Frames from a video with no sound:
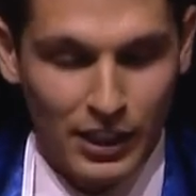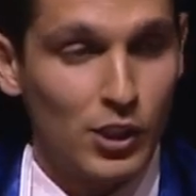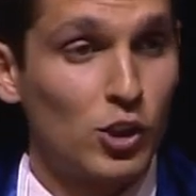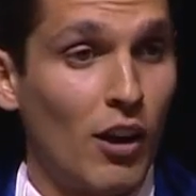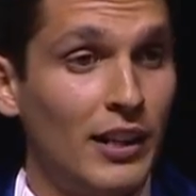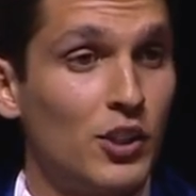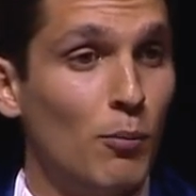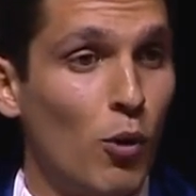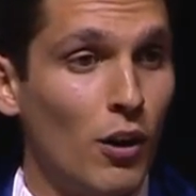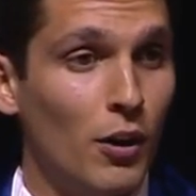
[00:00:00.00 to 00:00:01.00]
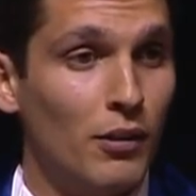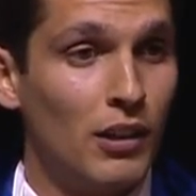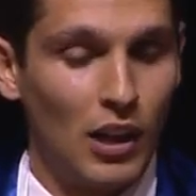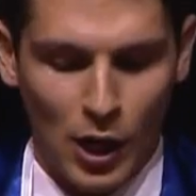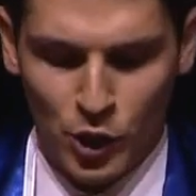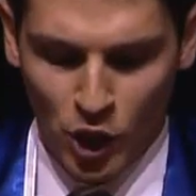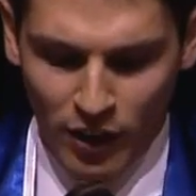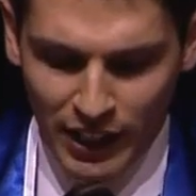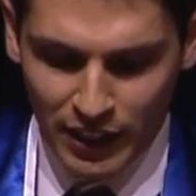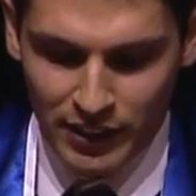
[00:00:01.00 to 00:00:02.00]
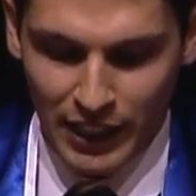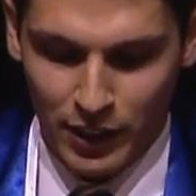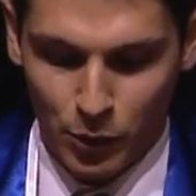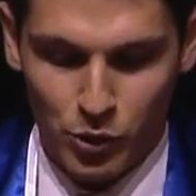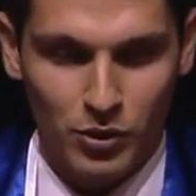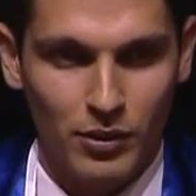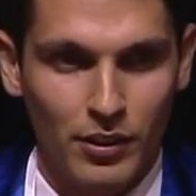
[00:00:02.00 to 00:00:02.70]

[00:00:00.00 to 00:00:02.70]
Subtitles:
Starting tomorrow, our journey continues.